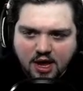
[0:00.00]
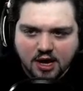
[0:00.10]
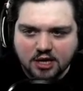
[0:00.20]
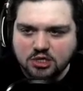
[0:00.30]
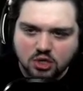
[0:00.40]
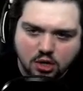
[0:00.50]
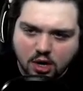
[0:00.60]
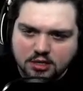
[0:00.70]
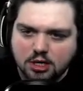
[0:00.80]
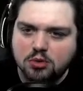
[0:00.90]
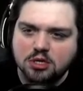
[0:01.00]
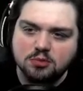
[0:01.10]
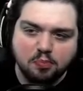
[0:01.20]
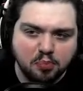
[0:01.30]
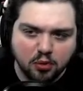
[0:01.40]
and I just could not deal with his
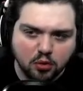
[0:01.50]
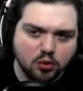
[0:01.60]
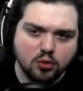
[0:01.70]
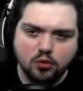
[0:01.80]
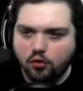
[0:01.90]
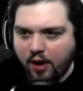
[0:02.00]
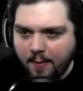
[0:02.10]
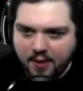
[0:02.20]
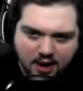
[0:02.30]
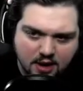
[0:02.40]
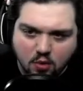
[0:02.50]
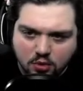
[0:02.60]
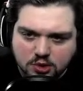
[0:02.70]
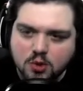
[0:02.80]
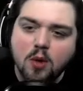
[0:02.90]
bull crap anymore.
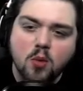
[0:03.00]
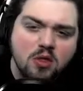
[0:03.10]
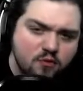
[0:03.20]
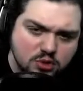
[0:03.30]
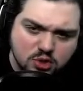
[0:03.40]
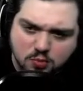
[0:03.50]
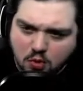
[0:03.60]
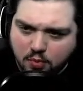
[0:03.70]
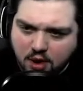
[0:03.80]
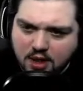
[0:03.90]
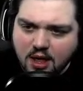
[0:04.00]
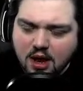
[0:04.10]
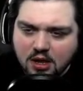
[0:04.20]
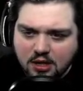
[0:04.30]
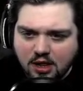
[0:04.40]
So I went for a smoke break,
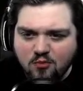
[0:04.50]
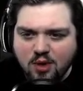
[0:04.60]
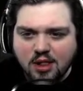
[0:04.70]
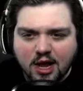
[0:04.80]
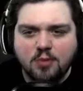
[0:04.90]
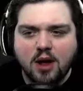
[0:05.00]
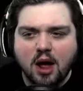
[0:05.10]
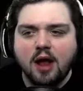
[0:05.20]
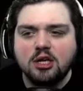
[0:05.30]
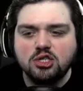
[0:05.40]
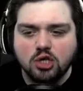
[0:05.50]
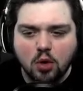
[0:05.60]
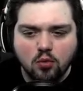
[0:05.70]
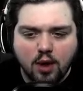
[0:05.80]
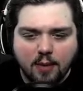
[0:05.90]
then left my lighter behind. I should go
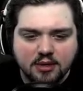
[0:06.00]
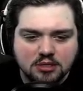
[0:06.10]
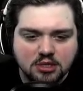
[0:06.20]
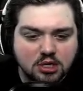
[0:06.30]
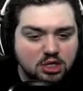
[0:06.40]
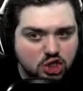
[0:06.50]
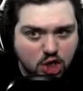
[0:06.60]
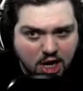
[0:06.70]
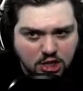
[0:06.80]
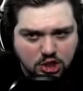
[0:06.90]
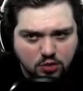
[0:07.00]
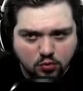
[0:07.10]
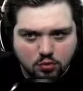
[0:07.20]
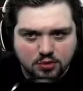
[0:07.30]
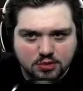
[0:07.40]
grab it. Changing
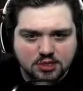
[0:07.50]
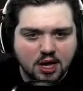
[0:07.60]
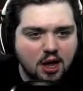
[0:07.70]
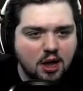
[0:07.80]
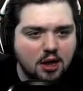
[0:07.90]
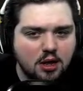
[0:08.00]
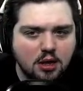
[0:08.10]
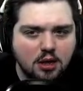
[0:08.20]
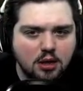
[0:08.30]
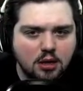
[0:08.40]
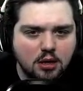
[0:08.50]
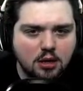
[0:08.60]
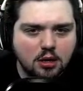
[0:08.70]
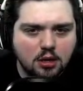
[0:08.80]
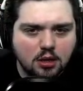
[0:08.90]
room, you say?
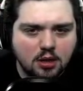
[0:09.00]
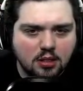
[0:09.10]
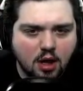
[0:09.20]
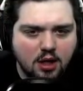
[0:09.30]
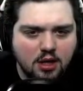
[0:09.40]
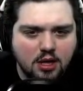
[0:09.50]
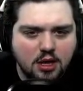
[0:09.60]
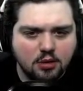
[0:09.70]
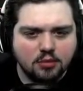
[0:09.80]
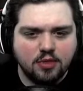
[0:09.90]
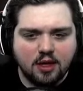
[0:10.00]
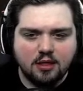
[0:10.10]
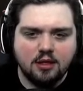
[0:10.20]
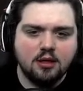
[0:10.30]
Not here, then.